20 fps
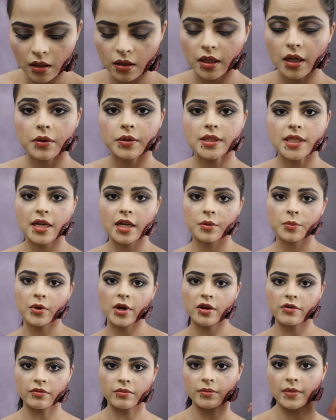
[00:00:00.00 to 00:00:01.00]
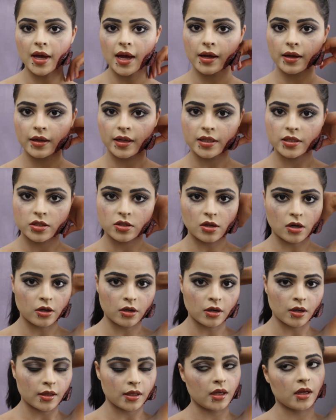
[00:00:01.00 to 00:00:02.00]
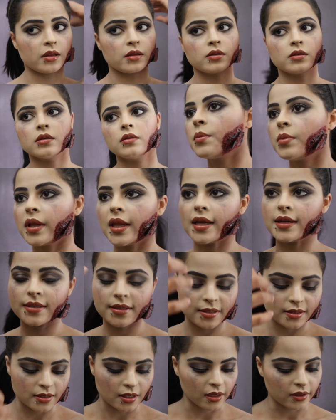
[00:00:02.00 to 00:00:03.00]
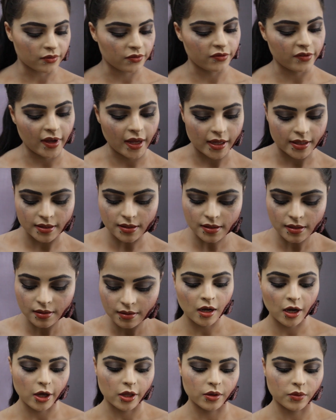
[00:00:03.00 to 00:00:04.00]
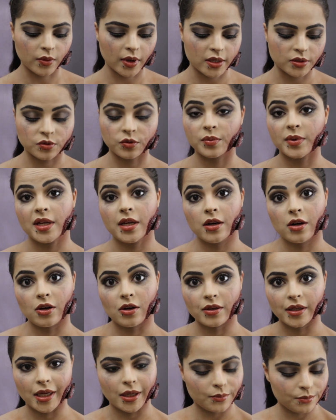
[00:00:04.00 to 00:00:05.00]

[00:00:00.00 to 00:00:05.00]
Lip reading: Now we'll take a break from that and get started on the other places on the face, otherwise we'll be here all day.